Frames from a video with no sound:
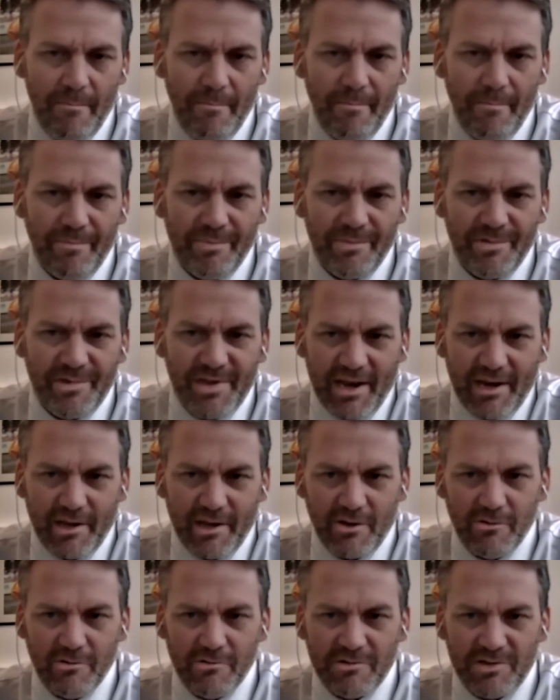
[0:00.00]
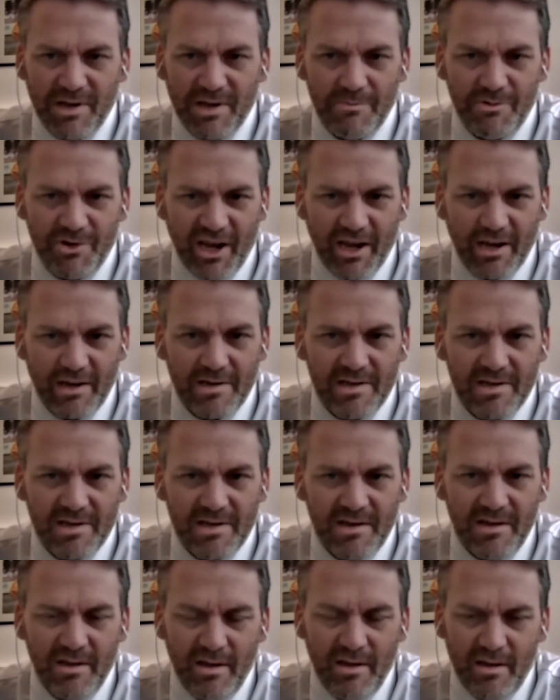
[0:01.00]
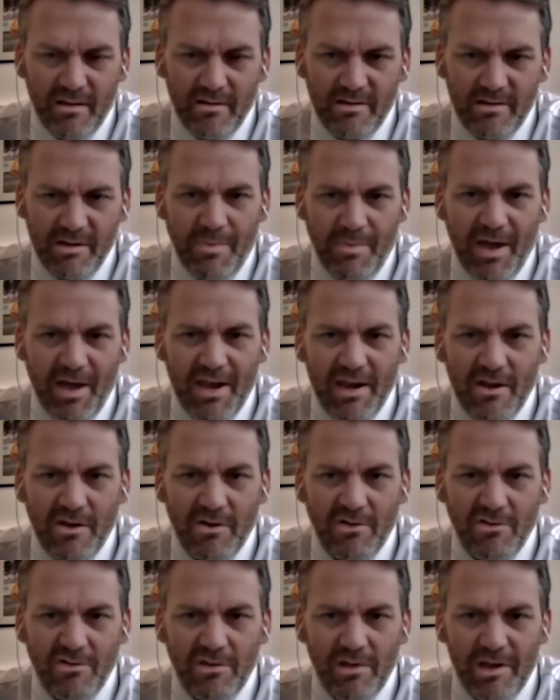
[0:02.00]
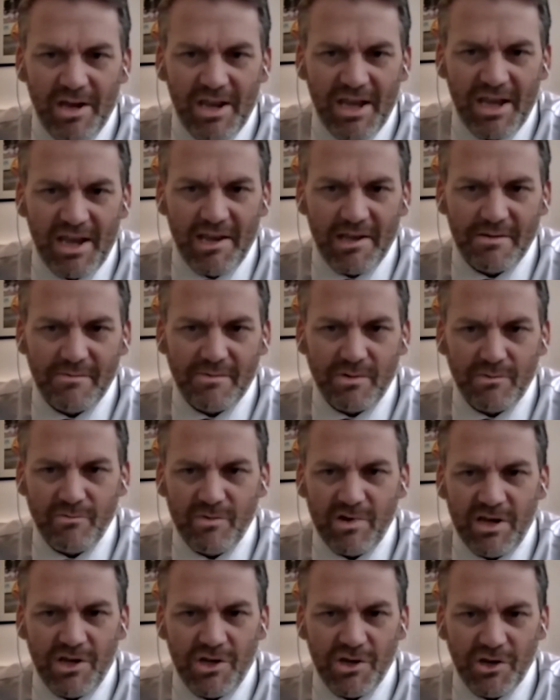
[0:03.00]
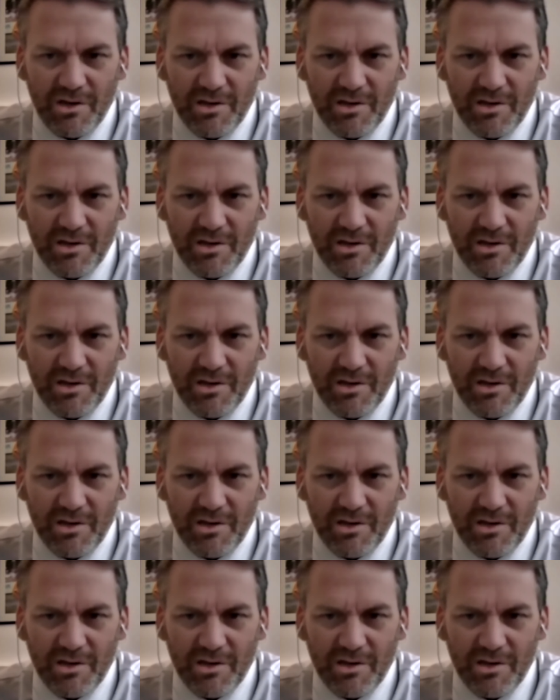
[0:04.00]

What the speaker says: technical subjects, depending on the needs of the region.